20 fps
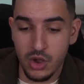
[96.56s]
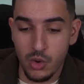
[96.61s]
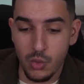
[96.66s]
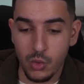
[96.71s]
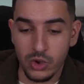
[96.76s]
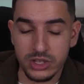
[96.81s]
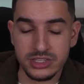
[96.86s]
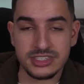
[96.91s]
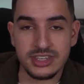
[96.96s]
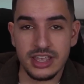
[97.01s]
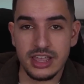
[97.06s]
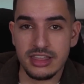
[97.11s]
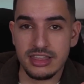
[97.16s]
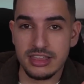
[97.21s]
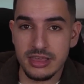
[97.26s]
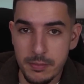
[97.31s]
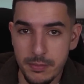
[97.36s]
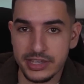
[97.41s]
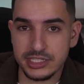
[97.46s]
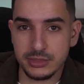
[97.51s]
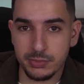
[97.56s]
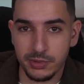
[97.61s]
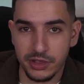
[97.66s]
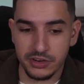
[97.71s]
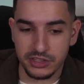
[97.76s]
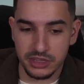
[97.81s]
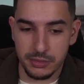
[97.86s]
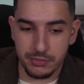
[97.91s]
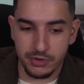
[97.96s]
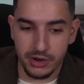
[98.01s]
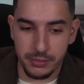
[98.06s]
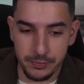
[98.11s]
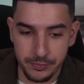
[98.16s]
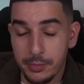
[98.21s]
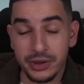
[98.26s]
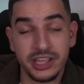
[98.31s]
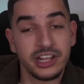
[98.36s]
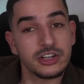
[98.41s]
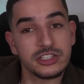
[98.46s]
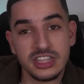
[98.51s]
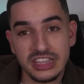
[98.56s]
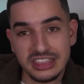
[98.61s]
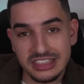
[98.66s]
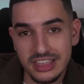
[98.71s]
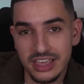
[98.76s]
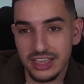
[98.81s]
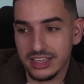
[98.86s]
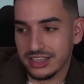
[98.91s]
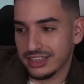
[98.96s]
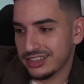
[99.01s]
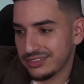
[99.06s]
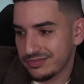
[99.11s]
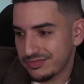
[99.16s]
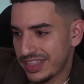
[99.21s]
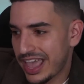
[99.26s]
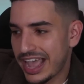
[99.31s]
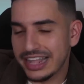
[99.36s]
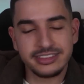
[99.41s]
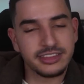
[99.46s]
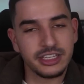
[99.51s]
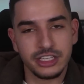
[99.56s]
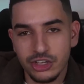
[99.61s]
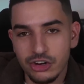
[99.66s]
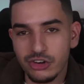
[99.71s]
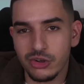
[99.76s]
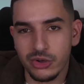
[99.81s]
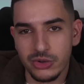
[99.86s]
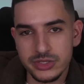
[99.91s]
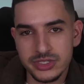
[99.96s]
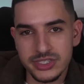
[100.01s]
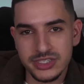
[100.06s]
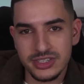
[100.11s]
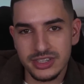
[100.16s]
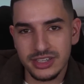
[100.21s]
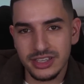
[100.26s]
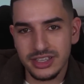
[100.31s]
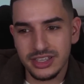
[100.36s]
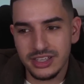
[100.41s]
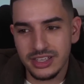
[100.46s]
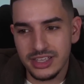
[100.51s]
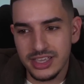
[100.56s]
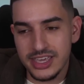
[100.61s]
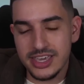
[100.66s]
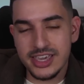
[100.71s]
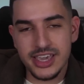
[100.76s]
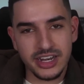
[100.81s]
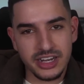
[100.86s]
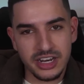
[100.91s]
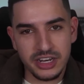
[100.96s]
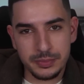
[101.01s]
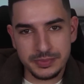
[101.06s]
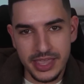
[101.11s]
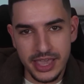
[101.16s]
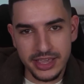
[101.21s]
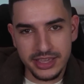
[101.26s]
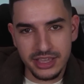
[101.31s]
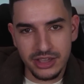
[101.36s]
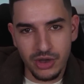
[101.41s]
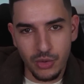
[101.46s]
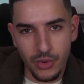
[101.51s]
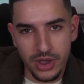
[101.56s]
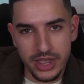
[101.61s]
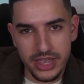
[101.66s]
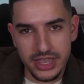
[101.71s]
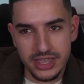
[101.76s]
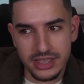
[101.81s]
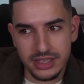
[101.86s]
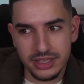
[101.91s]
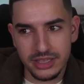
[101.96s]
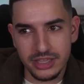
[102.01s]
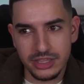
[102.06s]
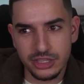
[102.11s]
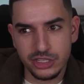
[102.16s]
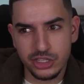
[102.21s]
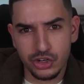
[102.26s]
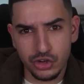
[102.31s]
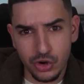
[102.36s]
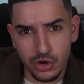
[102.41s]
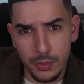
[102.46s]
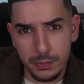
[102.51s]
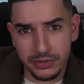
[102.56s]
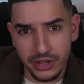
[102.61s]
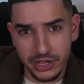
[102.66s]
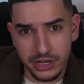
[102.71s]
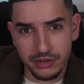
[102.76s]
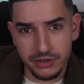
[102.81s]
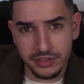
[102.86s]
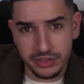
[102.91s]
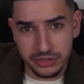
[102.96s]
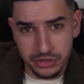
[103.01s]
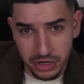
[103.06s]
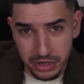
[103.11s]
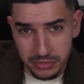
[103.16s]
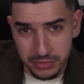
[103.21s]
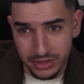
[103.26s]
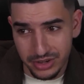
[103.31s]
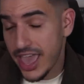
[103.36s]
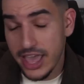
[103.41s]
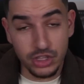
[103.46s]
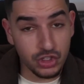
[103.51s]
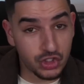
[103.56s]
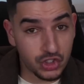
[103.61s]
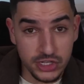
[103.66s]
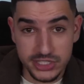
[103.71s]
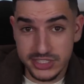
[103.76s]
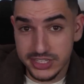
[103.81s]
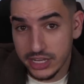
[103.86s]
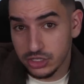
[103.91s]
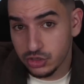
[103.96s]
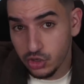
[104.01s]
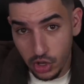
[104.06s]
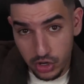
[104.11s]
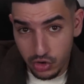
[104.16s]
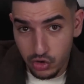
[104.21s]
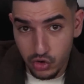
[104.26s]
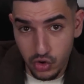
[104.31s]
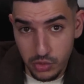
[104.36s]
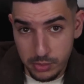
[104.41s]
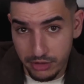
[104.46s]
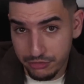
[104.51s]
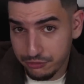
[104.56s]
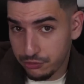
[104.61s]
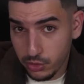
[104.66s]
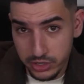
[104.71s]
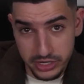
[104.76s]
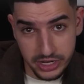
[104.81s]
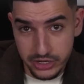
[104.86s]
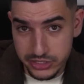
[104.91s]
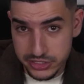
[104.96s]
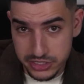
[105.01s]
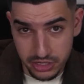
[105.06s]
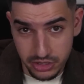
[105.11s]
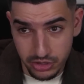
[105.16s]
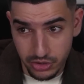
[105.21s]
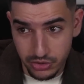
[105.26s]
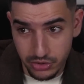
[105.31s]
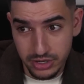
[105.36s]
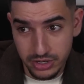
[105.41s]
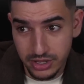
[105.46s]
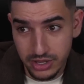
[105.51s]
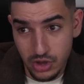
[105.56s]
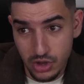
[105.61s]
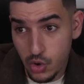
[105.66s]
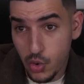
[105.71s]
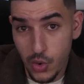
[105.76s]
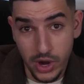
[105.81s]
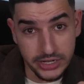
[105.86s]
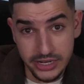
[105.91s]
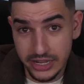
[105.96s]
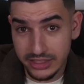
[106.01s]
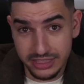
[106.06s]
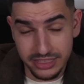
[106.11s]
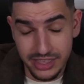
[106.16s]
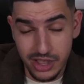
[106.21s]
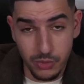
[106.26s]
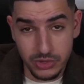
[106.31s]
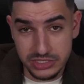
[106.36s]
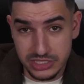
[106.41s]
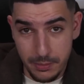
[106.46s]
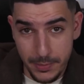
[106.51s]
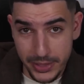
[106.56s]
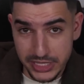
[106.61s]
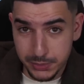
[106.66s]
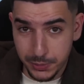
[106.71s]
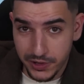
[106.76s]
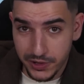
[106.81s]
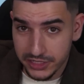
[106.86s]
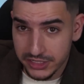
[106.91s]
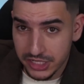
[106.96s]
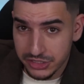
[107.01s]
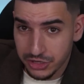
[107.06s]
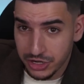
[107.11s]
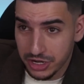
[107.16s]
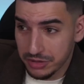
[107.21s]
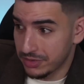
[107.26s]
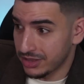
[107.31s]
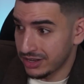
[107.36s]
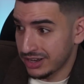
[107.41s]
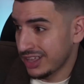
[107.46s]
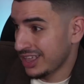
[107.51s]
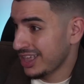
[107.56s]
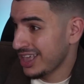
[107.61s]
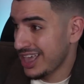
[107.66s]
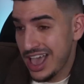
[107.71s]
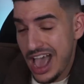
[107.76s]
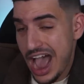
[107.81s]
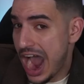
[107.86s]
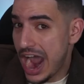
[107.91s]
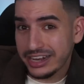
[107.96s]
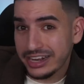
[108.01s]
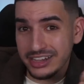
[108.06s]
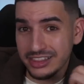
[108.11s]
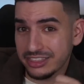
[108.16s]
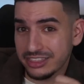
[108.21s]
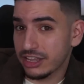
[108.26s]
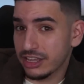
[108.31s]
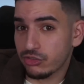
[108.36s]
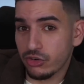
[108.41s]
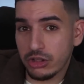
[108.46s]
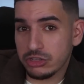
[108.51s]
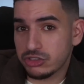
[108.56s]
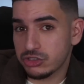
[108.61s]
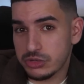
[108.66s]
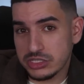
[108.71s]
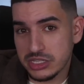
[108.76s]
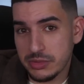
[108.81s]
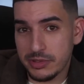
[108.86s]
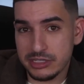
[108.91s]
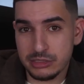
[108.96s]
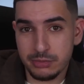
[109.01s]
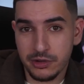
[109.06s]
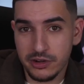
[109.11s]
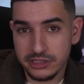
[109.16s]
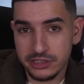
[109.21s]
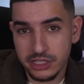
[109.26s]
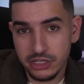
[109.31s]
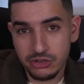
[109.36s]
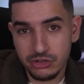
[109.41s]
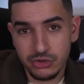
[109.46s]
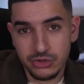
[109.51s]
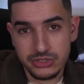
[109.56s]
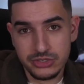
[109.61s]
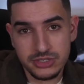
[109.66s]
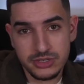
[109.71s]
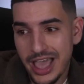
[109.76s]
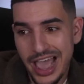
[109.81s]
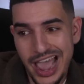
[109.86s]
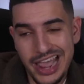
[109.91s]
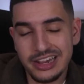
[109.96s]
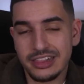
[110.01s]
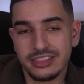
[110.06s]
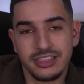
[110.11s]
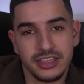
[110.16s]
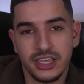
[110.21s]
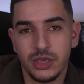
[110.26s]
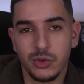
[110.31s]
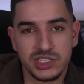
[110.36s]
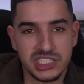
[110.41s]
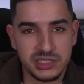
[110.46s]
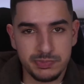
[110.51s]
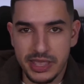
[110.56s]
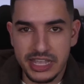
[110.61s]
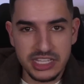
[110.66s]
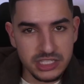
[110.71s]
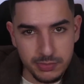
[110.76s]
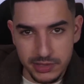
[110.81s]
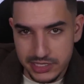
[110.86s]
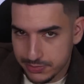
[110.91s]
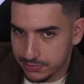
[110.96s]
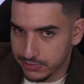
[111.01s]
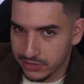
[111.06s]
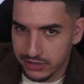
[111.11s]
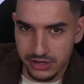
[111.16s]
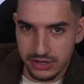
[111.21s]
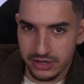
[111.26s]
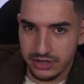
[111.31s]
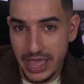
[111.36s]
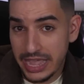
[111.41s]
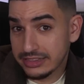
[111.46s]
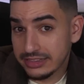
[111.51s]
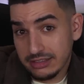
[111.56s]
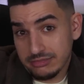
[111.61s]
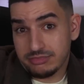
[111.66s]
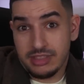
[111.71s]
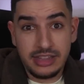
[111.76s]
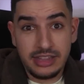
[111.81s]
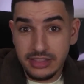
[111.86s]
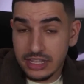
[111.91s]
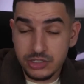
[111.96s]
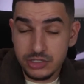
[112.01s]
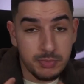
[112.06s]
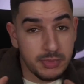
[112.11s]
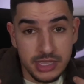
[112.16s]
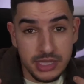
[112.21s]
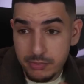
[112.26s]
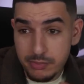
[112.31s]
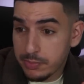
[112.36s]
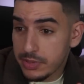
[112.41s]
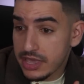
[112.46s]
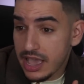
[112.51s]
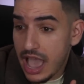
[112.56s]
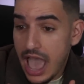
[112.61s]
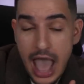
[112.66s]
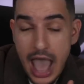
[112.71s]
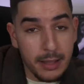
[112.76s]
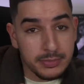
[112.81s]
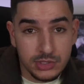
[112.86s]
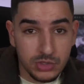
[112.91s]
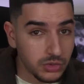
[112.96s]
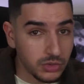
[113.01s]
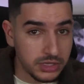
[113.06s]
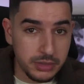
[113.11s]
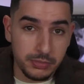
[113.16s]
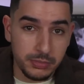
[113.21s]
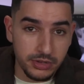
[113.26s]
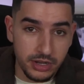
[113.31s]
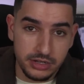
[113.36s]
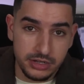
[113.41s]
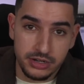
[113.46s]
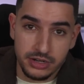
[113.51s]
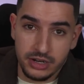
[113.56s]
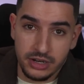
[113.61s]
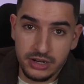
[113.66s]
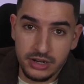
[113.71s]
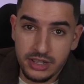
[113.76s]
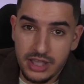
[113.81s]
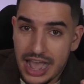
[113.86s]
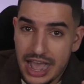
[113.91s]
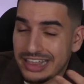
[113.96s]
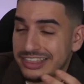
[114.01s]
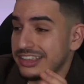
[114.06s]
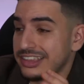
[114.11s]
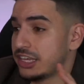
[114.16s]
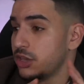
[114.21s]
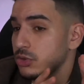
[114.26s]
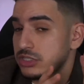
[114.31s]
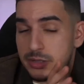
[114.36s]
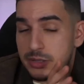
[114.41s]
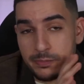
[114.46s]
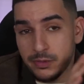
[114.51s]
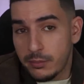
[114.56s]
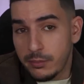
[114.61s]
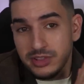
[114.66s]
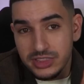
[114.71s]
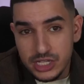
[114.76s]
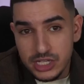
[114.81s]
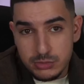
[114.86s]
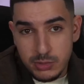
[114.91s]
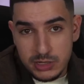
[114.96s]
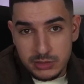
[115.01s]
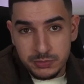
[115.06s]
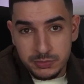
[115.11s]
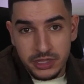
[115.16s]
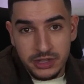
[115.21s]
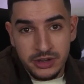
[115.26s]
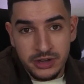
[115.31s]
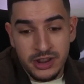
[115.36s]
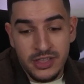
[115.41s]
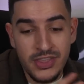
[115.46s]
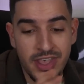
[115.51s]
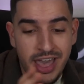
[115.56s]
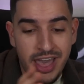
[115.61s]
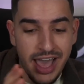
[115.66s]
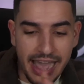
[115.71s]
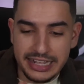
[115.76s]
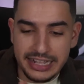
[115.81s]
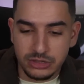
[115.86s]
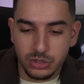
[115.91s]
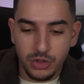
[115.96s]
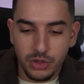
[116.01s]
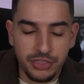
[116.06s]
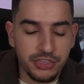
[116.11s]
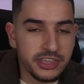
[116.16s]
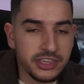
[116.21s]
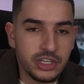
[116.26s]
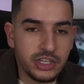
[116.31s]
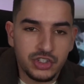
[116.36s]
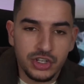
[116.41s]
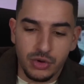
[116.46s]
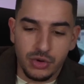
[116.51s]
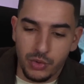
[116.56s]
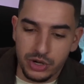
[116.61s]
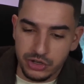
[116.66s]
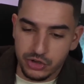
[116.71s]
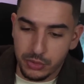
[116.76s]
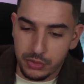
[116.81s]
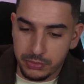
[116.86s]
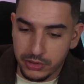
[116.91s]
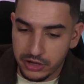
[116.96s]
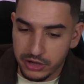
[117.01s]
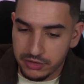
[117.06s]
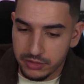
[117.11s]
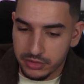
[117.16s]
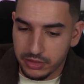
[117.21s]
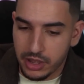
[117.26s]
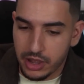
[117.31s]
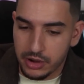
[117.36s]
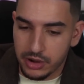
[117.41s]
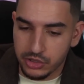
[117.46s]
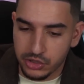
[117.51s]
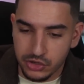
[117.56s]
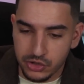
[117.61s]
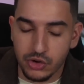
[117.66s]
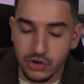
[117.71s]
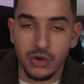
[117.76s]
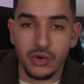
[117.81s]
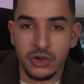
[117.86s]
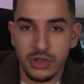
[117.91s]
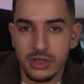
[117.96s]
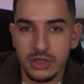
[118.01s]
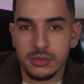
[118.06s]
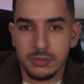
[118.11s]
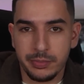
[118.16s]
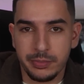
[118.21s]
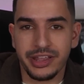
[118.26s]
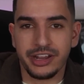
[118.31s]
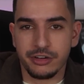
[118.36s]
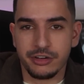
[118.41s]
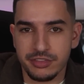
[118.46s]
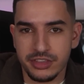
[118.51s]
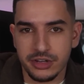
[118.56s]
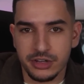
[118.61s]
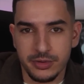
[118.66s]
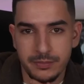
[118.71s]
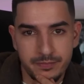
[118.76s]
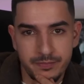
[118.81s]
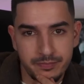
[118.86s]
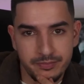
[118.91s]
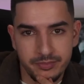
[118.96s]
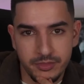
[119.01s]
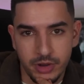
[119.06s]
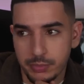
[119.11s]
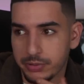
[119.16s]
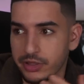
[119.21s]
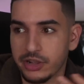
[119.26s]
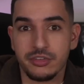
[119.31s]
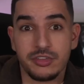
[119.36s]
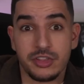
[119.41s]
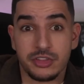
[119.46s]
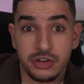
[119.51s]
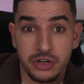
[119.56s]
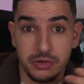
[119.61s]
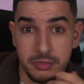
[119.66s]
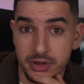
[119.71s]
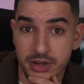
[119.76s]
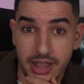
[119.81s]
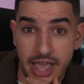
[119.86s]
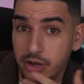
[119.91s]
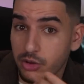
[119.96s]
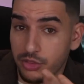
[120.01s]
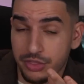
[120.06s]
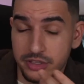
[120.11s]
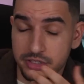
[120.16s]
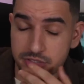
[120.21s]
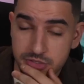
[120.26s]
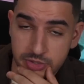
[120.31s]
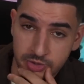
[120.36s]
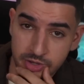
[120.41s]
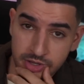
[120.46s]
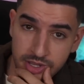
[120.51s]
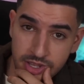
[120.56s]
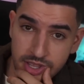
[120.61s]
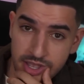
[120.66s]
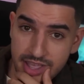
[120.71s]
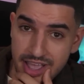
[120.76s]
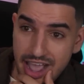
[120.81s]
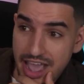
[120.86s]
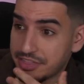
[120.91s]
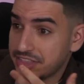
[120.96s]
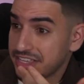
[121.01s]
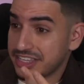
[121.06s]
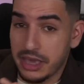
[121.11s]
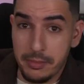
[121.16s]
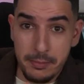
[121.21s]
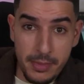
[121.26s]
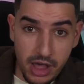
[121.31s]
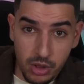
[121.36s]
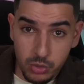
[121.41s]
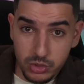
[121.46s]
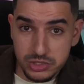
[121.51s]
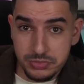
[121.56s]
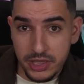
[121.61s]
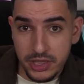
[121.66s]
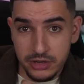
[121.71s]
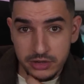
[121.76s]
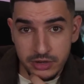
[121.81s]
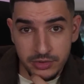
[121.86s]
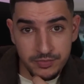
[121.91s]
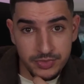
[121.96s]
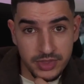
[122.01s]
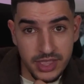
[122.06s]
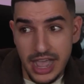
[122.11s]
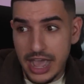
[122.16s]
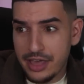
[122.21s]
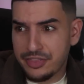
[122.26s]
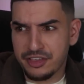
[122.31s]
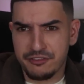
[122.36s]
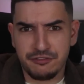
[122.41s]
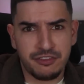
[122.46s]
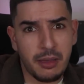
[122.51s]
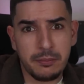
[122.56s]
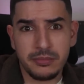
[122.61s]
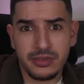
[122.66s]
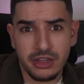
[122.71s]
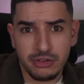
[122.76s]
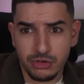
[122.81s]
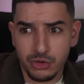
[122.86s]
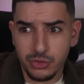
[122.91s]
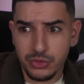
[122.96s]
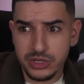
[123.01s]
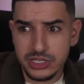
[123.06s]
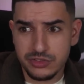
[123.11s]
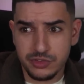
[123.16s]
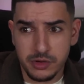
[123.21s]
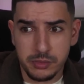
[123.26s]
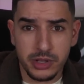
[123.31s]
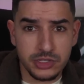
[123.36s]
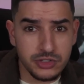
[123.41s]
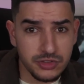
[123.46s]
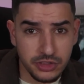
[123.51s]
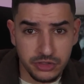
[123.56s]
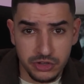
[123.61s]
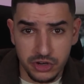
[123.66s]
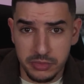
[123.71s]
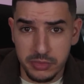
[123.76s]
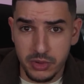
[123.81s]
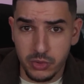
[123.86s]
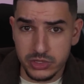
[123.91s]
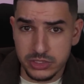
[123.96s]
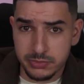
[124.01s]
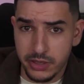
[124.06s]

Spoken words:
was the best player in the Prem. But here's the thing. At the Euros, he ended up taking away Euro player of the tournament. And just like Donnarumma 4 years ago, who I didn't think was the best player at the tournament, I didn't think Rodri was the best player at the Euros. I didn't think he was Spain's best player. That's me being absolutely blunt here. I think he was the Premier League's best player. I don't think he should have won Euro player of the year or player of the tournament. I don't think so. I think Yamal was better. I think Fabian Ruiz for much of the tournament was